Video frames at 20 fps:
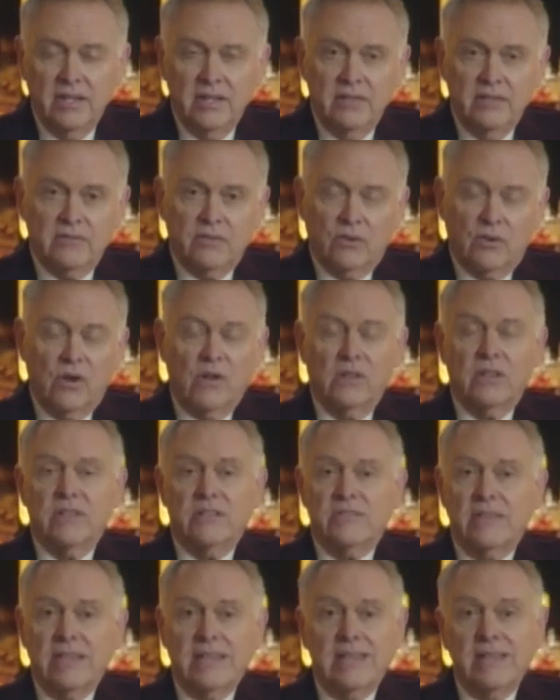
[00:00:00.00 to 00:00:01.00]
For all
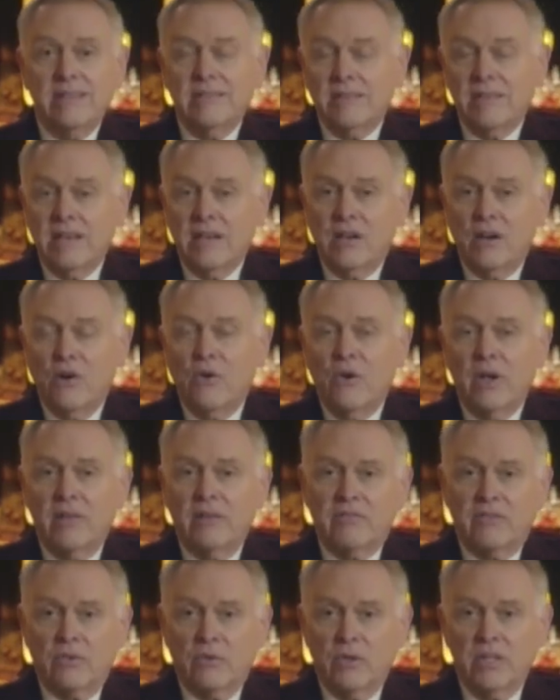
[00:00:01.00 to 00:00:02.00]
his
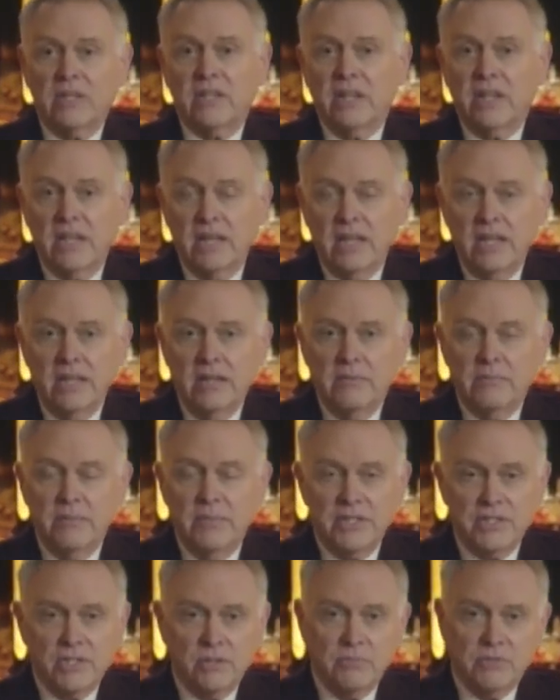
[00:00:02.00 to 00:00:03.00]
easygoing virility,
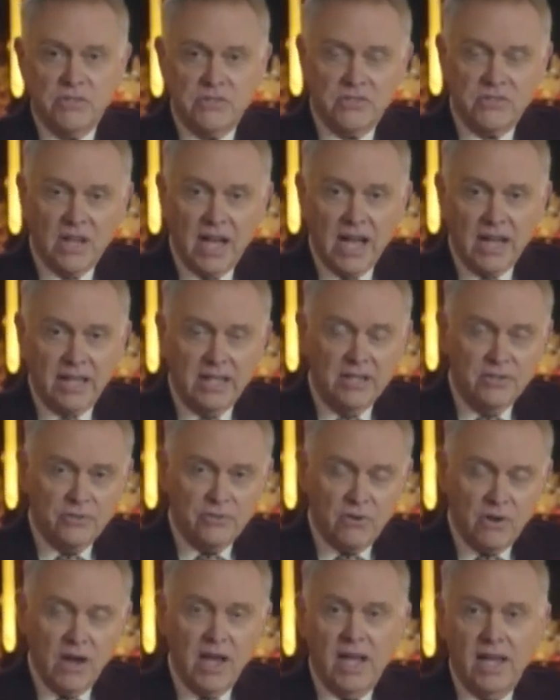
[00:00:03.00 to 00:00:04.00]
Mitchum's stock in
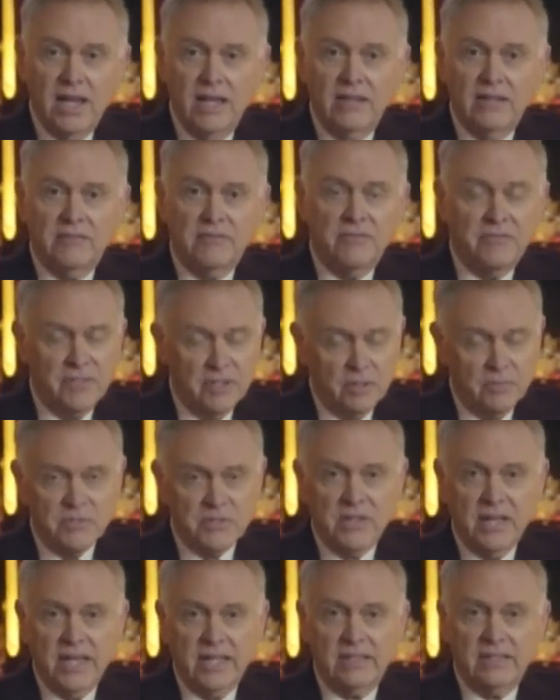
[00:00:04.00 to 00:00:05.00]
trade in
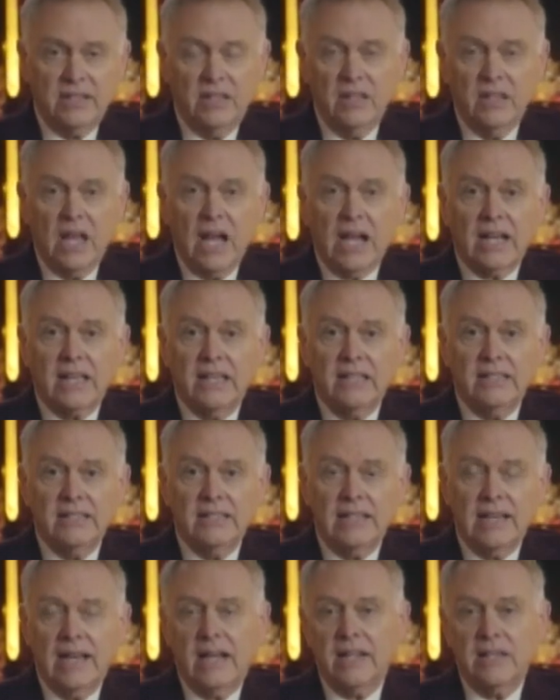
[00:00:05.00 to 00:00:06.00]
films like The Locket,
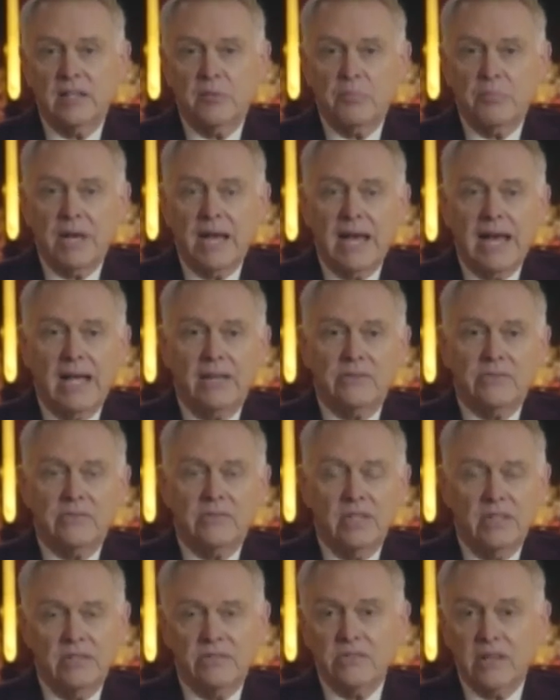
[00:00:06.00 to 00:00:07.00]
Out of the
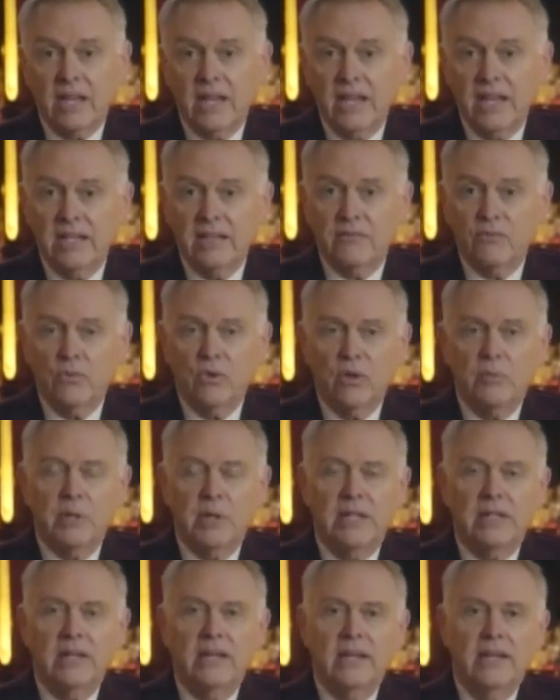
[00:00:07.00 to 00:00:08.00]
Past, His Kind of
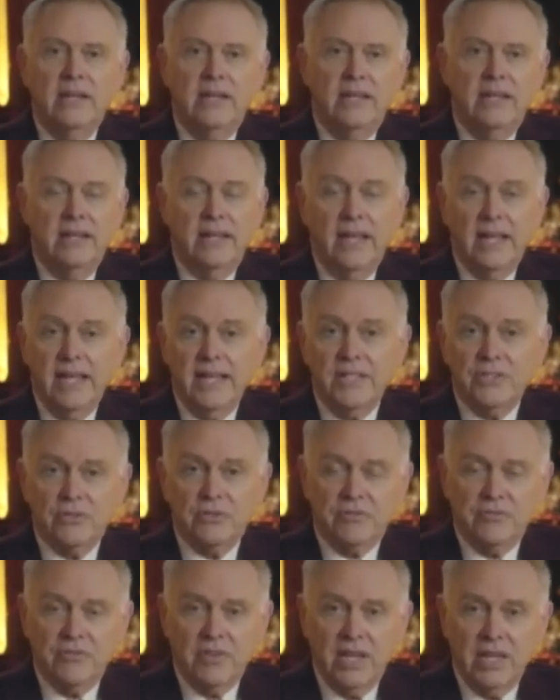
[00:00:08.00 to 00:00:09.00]
Woman, and
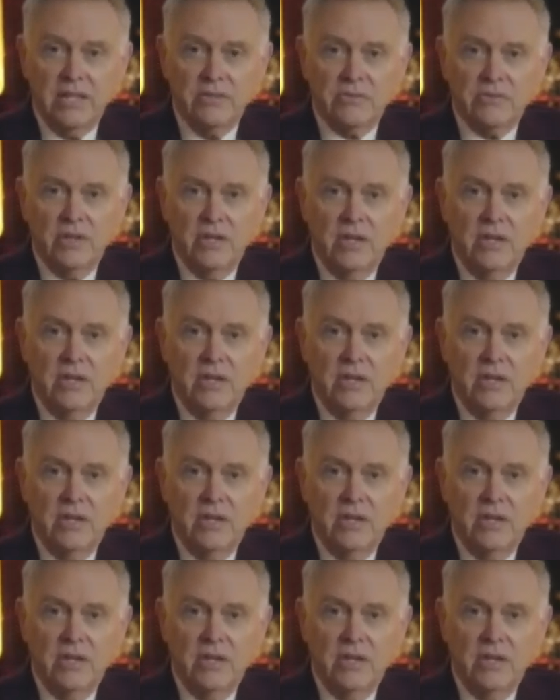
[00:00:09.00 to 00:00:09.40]
Angel Face